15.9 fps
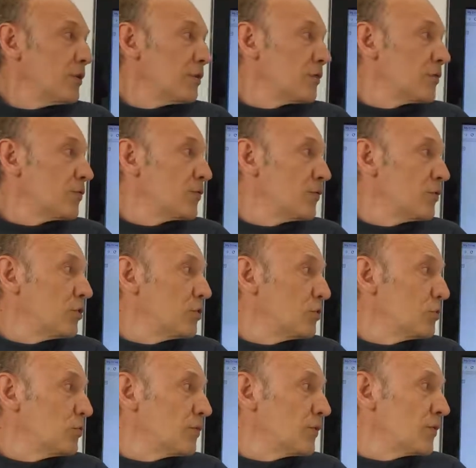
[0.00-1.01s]
through the
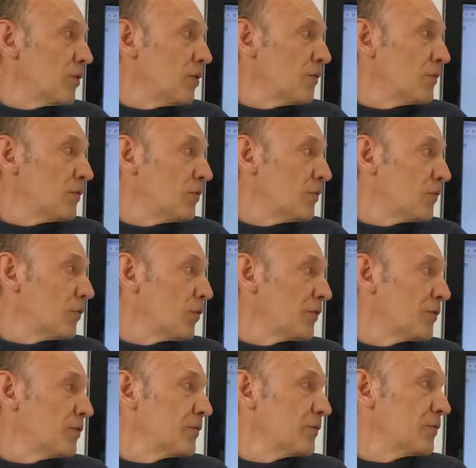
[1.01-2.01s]
use of
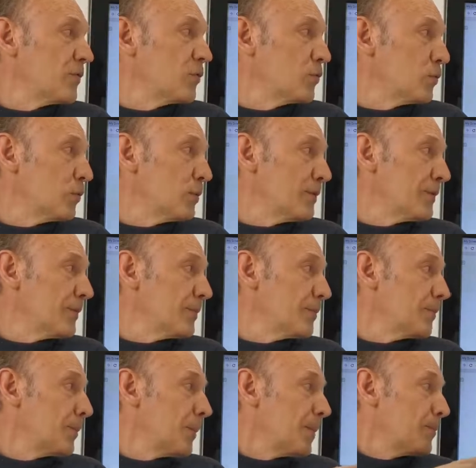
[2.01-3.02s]
fossil fuels?